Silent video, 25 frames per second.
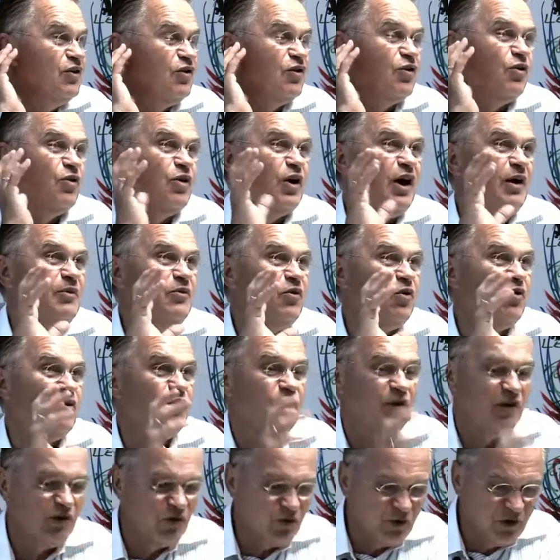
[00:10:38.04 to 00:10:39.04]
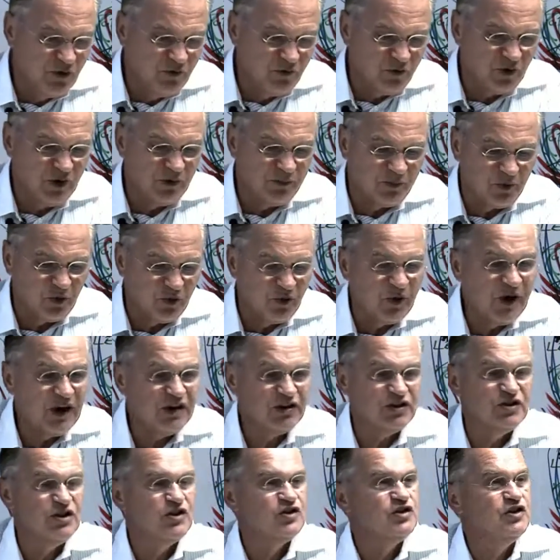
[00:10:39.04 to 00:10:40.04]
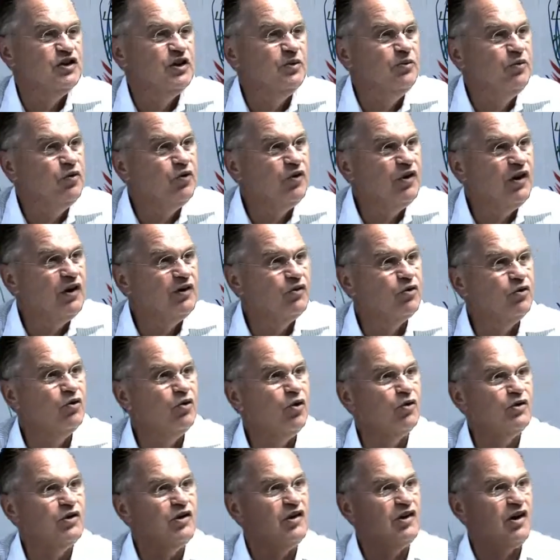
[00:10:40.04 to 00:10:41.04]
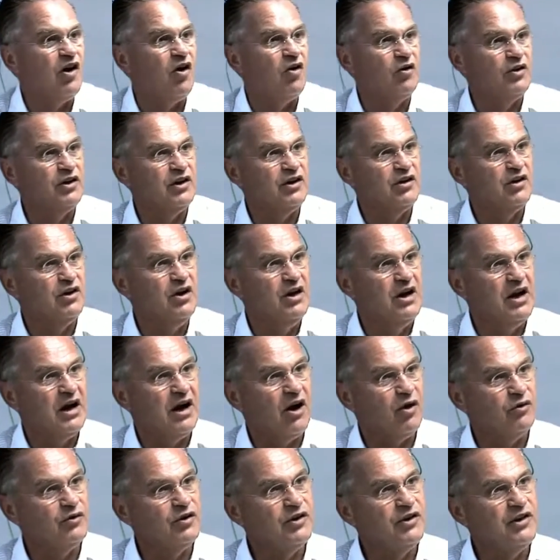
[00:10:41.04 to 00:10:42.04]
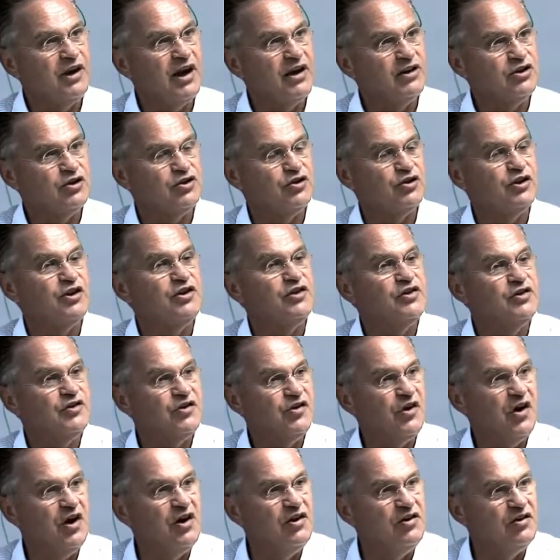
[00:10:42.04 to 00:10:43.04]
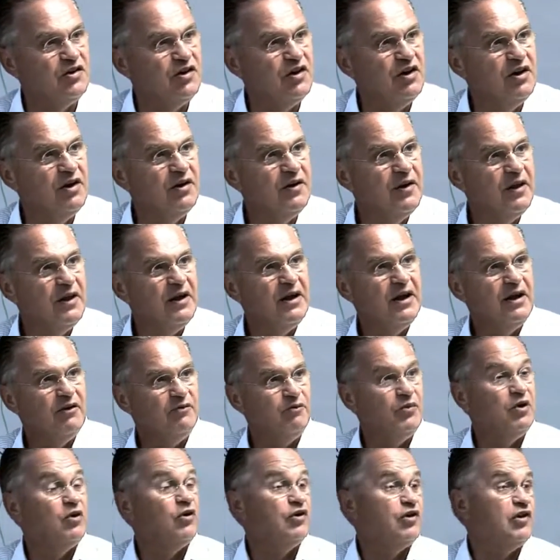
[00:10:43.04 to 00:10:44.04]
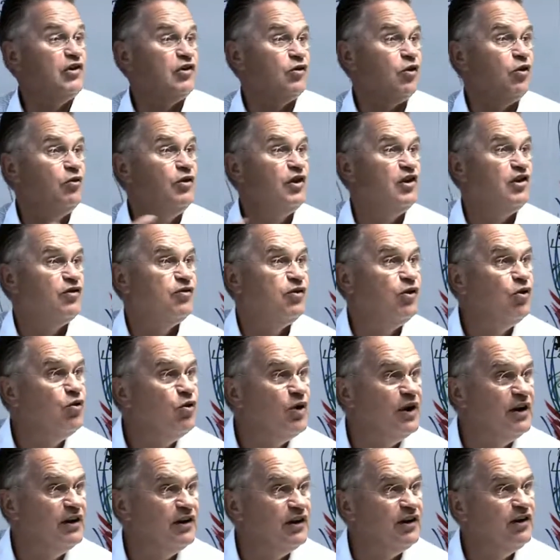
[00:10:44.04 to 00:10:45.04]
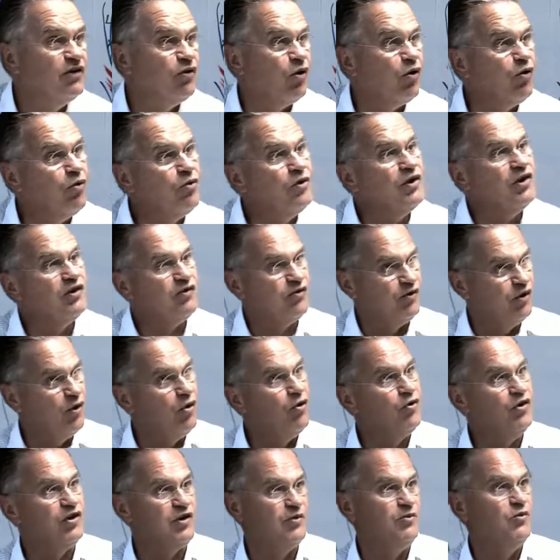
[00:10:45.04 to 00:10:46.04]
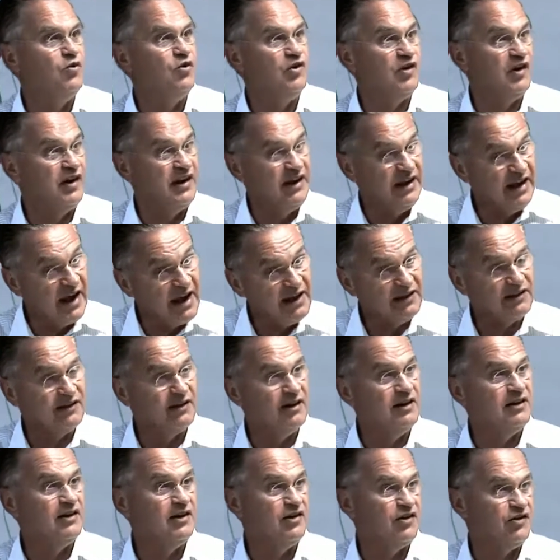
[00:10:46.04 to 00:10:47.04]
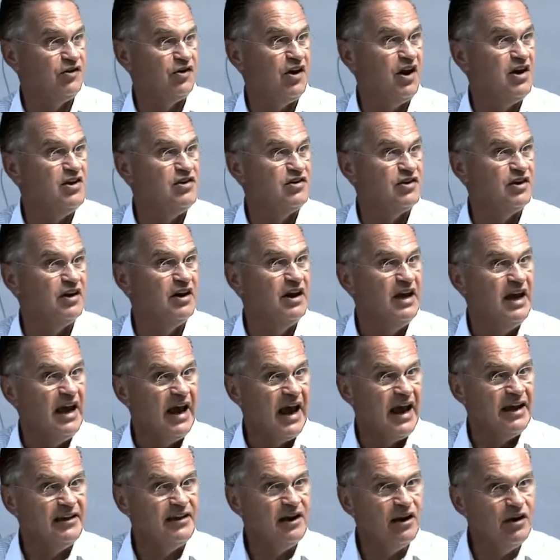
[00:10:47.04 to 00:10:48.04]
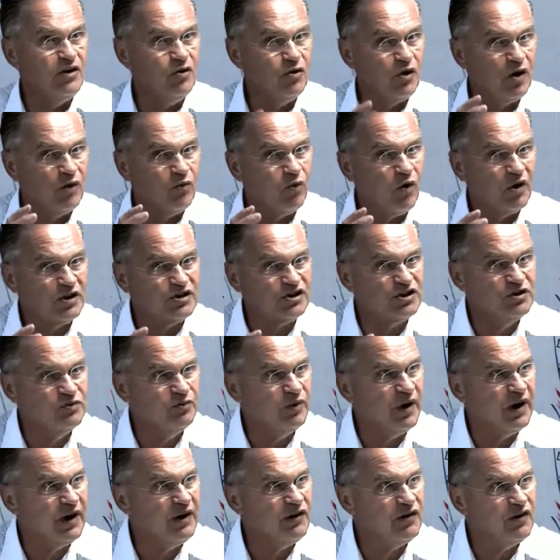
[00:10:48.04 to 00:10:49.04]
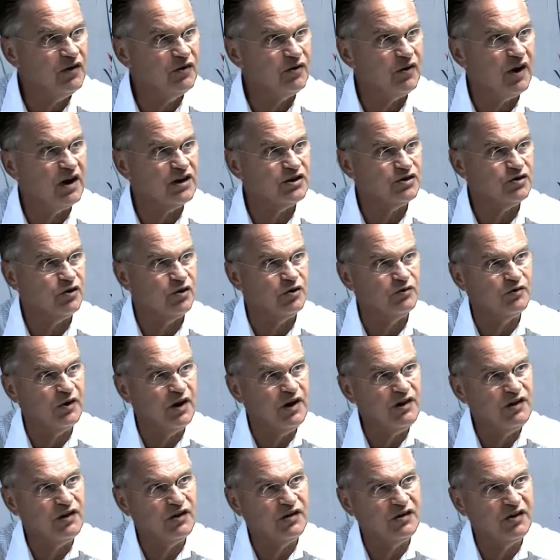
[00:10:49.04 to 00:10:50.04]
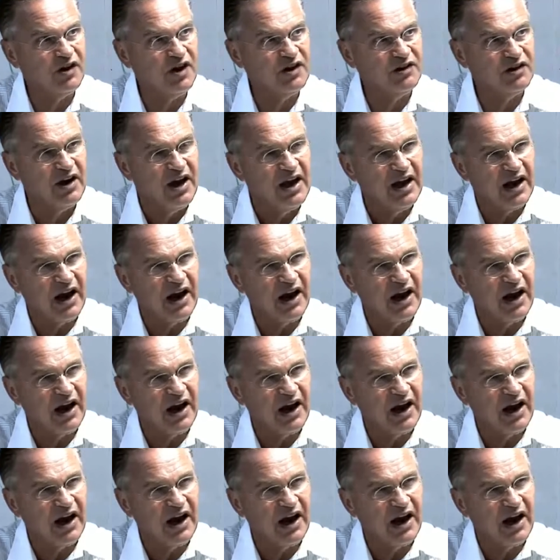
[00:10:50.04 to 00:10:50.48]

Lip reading: So I'm always looking for the progressions in the music to notice how the texture is changing, because it's always fluent, it always flows, the music, yet it is changing. And then you are watching, where is the threshold, where is the change?